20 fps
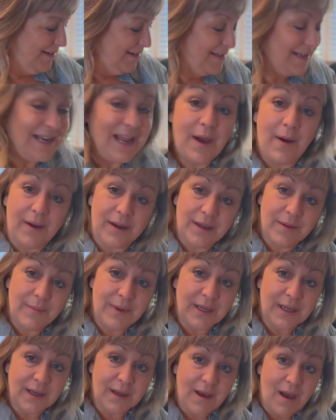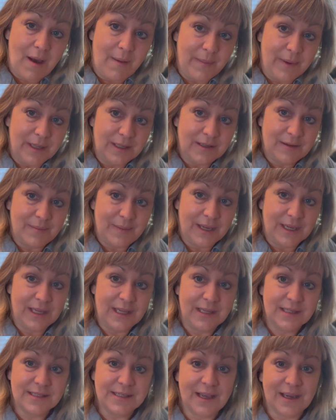Now I can make a comment to my
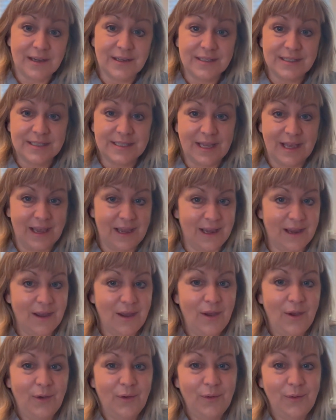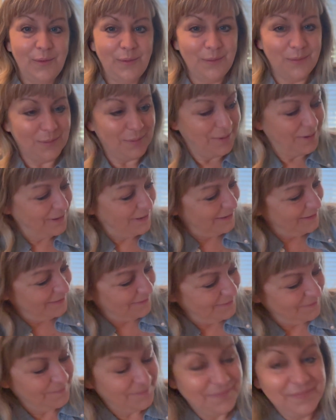kids. I could say, ooh,
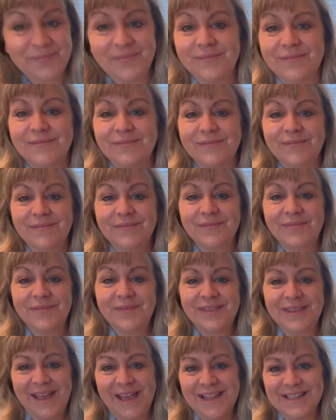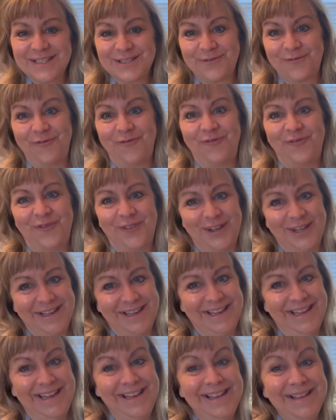that's
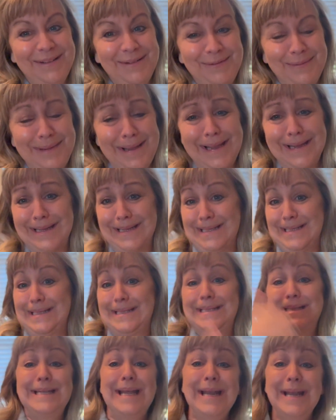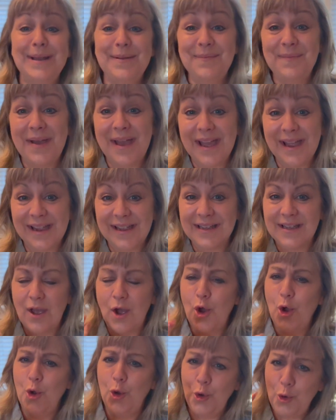funny. We had to send him back.
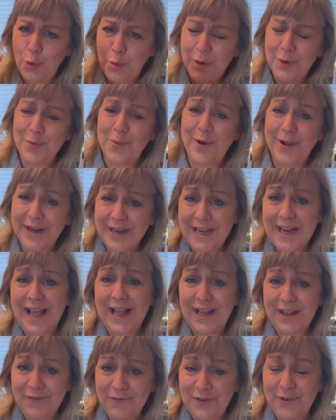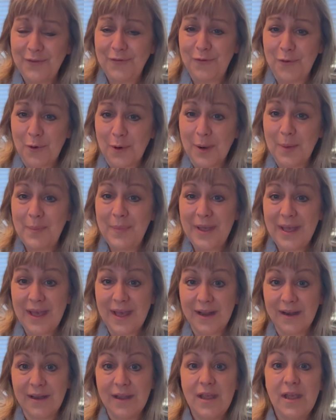Who would want an elephant for a
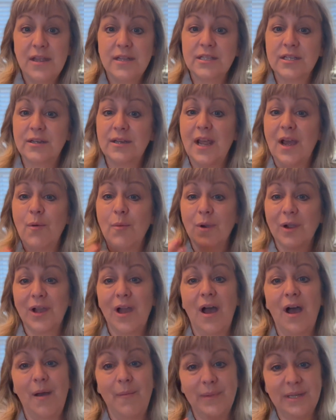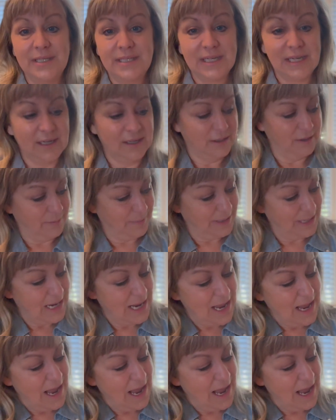pet? So now we're commenting a little bit.